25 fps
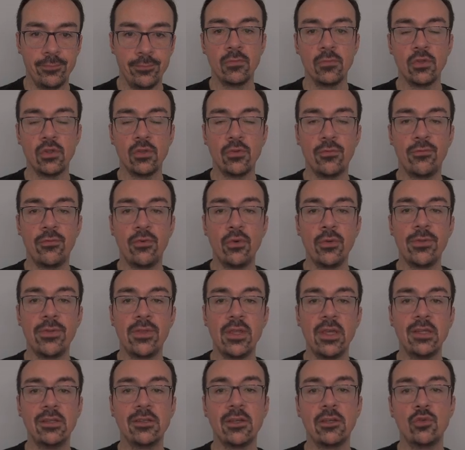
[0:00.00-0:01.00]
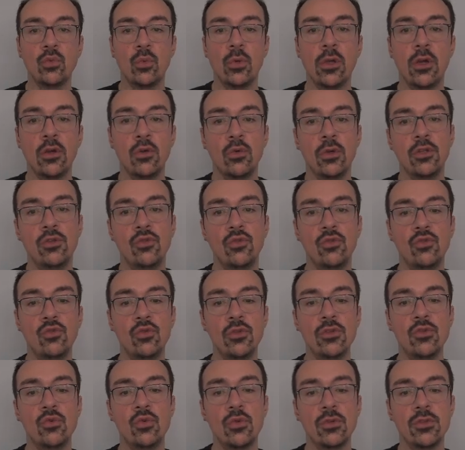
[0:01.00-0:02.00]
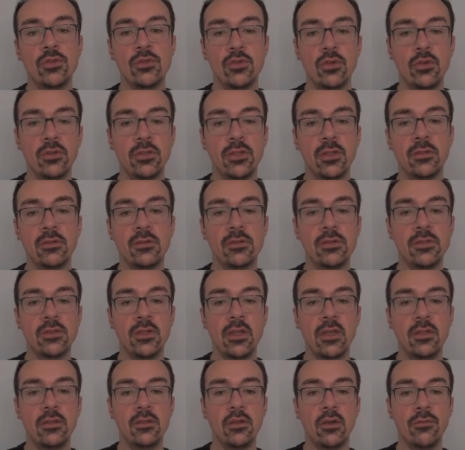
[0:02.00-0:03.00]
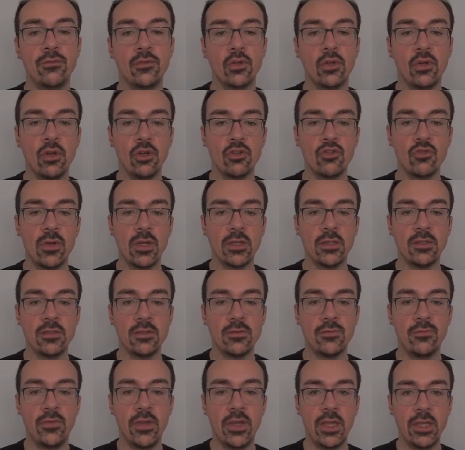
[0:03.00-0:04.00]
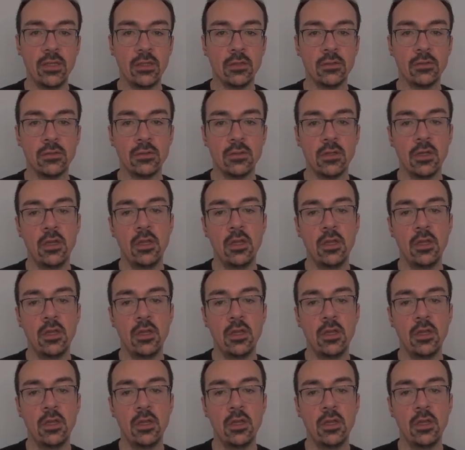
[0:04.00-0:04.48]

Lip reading: The first thing that we are going to do is to assert that the state of the contract is vacant.